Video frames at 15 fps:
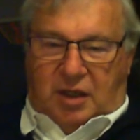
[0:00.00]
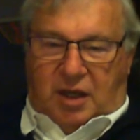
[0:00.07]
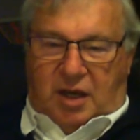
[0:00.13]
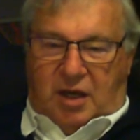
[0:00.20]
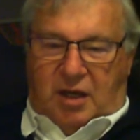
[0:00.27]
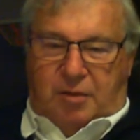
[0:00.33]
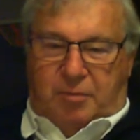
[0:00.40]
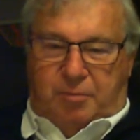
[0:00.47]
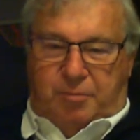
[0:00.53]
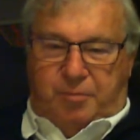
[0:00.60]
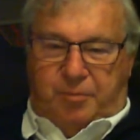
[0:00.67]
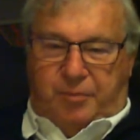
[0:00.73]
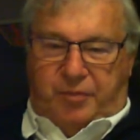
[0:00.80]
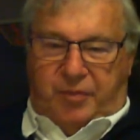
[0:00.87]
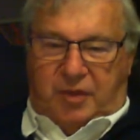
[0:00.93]

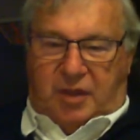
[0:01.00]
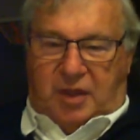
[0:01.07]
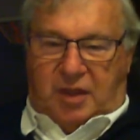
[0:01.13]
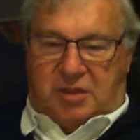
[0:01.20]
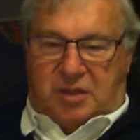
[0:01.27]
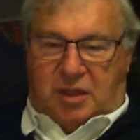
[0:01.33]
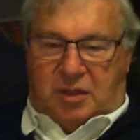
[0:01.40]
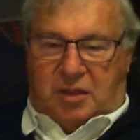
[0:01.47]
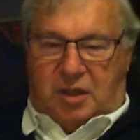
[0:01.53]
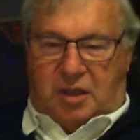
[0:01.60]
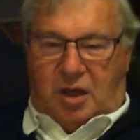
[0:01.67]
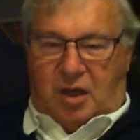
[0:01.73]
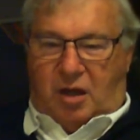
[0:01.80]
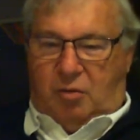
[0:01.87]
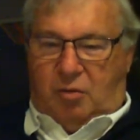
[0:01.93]
Um, he said,
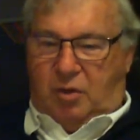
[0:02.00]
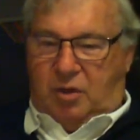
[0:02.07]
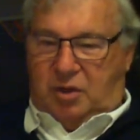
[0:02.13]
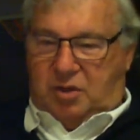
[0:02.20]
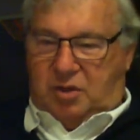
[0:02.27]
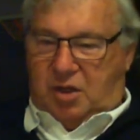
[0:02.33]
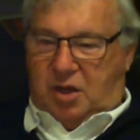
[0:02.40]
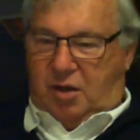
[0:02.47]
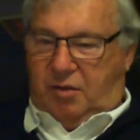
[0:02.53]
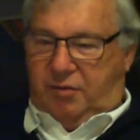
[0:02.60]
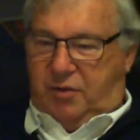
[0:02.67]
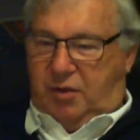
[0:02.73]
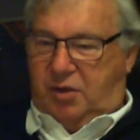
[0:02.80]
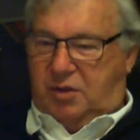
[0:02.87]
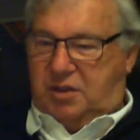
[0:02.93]
I wanted to know if
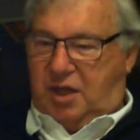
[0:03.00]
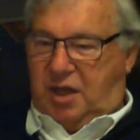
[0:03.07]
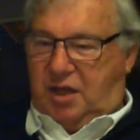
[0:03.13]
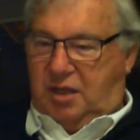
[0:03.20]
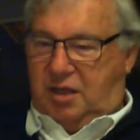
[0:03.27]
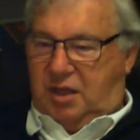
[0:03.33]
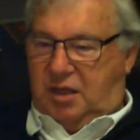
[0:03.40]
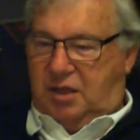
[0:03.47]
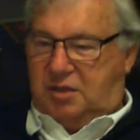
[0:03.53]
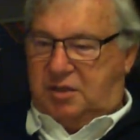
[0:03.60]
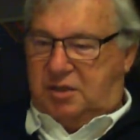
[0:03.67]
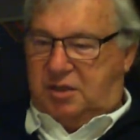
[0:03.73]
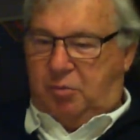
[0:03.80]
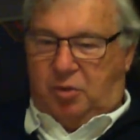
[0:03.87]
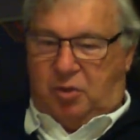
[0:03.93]
there was anything
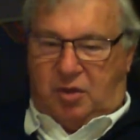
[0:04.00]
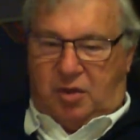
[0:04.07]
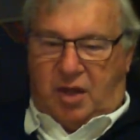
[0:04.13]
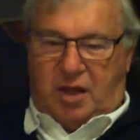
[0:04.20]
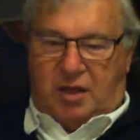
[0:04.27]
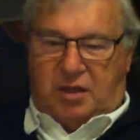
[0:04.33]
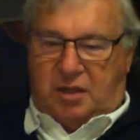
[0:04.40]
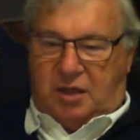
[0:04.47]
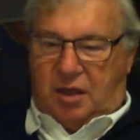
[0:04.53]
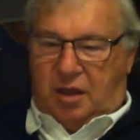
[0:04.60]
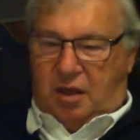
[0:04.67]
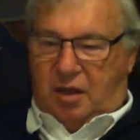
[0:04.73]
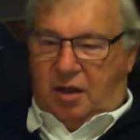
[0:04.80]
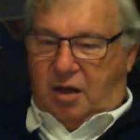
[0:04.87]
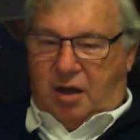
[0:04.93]
similar to that
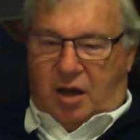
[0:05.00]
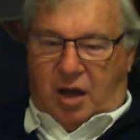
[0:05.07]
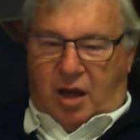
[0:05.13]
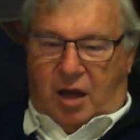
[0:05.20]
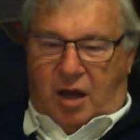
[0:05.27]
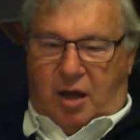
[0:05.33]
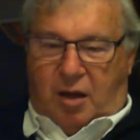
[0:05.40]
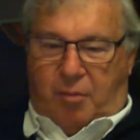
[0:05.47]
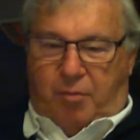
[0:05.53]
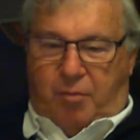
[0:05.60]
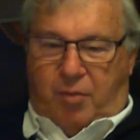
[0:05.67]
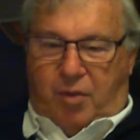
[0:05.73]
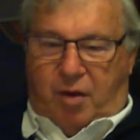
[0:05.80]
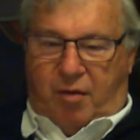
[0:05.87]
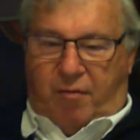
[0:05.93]

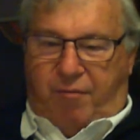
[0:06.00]
um,